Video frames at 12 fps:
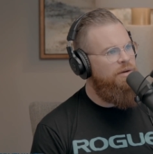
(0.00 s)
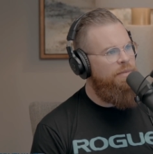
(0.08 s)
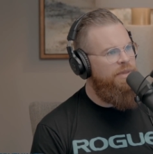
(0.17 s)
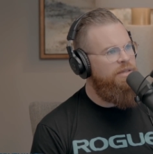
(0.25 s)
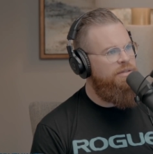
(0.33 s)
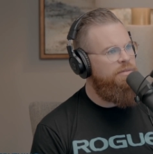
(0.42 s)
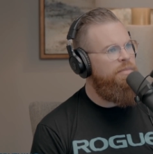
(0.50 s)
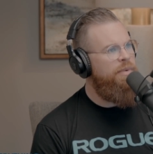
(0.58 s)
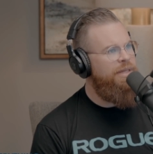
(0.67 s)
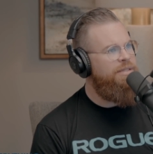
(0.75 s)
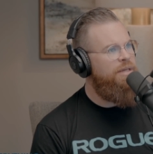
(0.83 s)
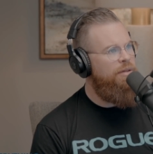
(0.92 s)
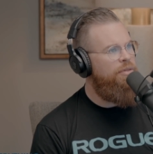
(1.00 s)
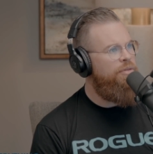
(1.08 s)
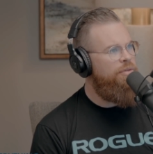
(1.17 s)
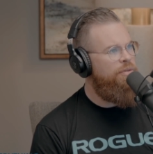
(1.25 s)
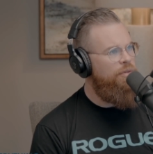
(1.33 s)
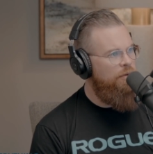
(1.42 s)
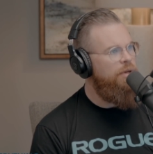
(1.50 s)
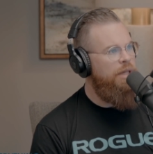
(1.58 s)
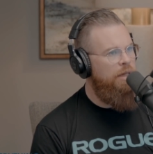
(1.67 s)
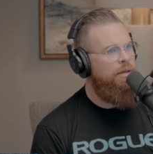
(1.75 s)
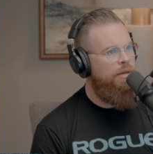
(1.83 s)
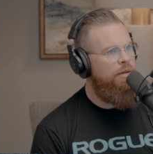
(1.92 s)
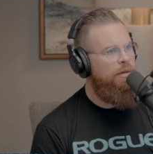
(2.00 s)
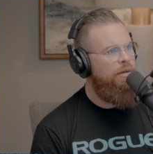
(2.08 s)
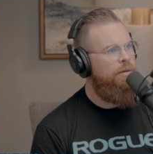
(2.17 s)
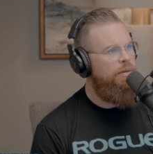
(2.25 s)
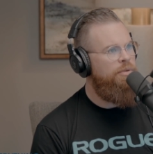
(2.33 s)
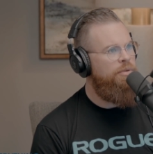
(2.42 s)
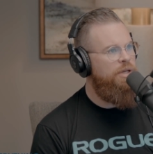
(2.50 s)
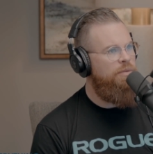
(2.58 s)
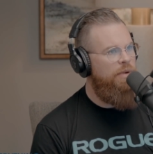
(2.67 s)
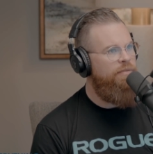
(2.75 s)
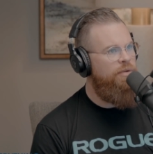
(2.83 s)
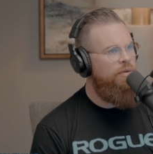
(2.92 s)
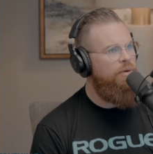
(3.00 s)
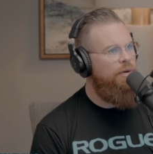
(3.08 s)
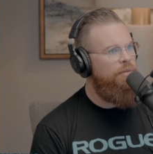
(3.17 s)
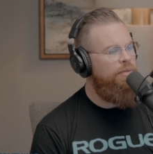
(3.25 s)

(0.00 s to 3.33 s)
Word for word: I'm thinking someone might say thirty percent revenue growth.